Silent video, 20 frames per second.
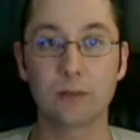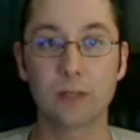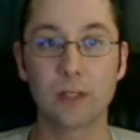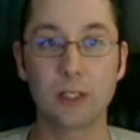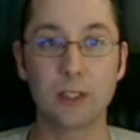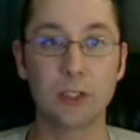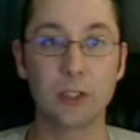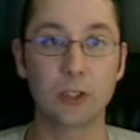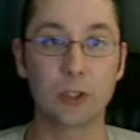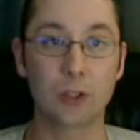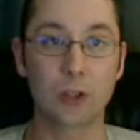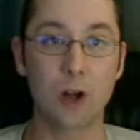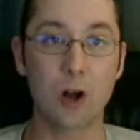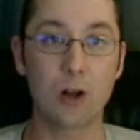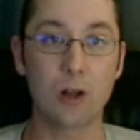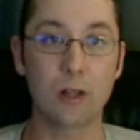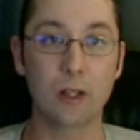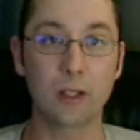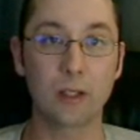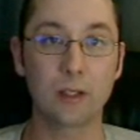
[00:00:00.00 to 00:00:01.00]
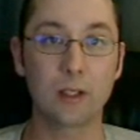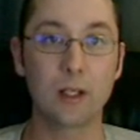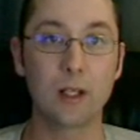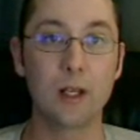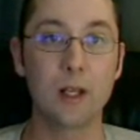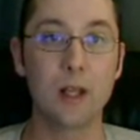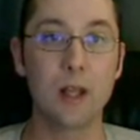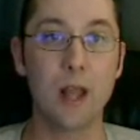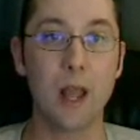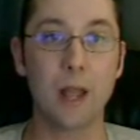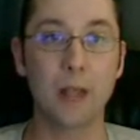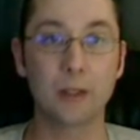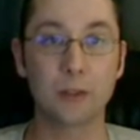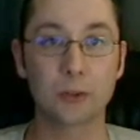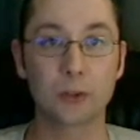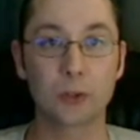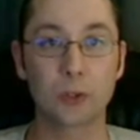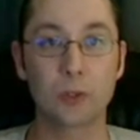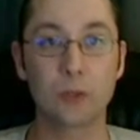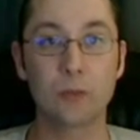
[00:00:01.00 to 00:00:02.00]
into your calling and
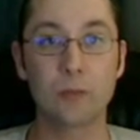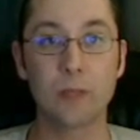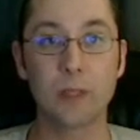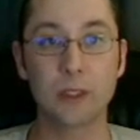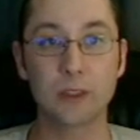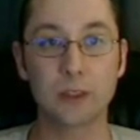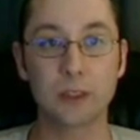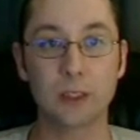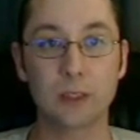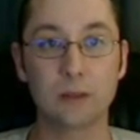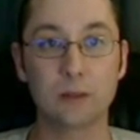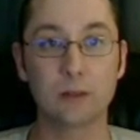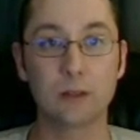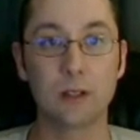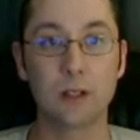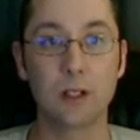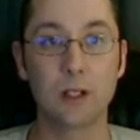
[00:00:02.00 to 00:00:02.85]
true mission